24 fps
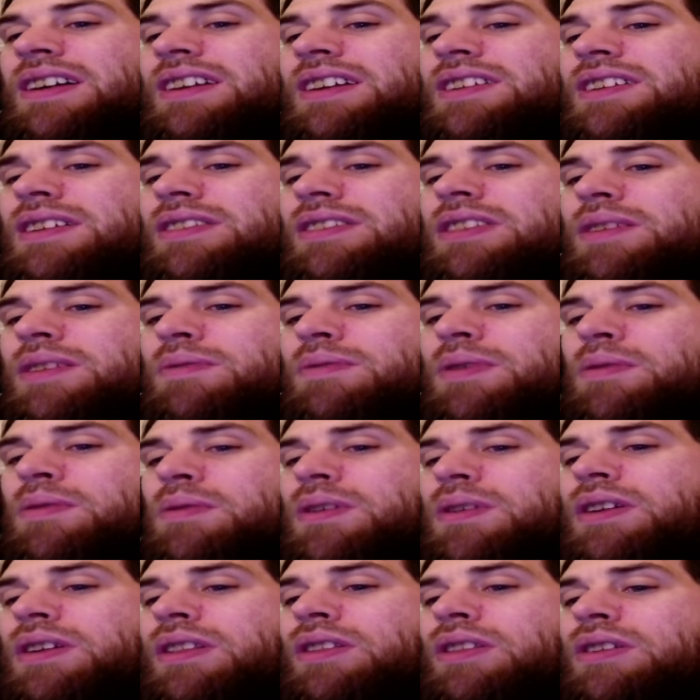in. I don't think we
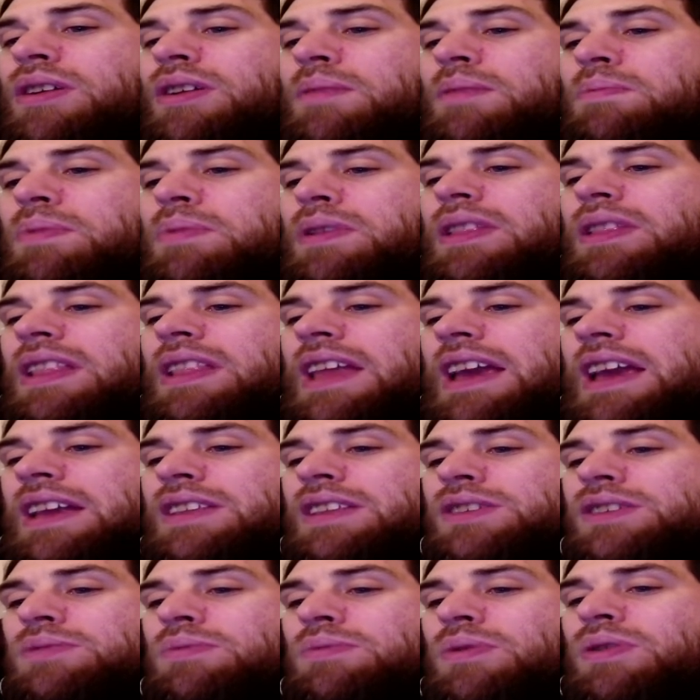want to look at
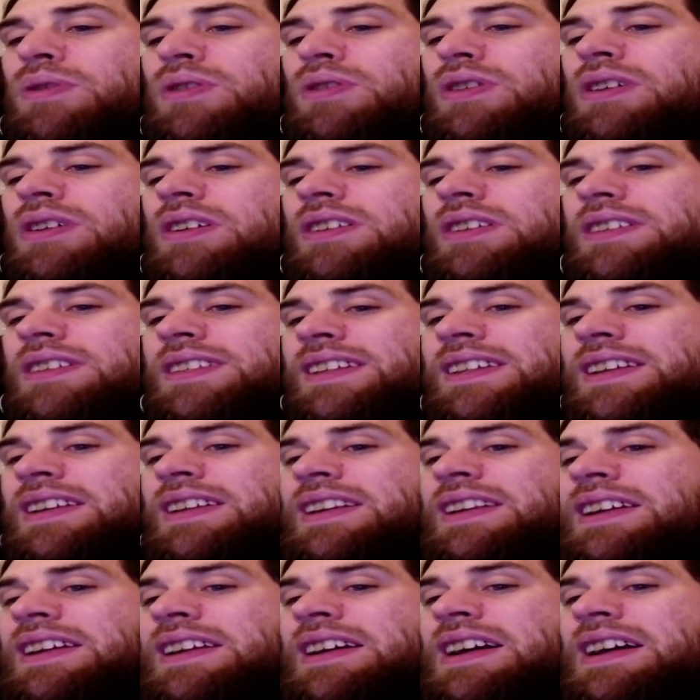Planeswalkers.
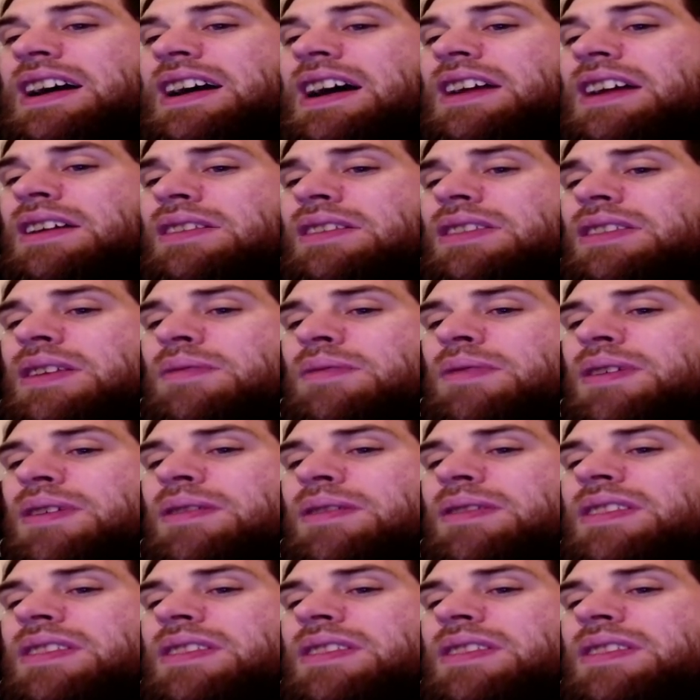I don't think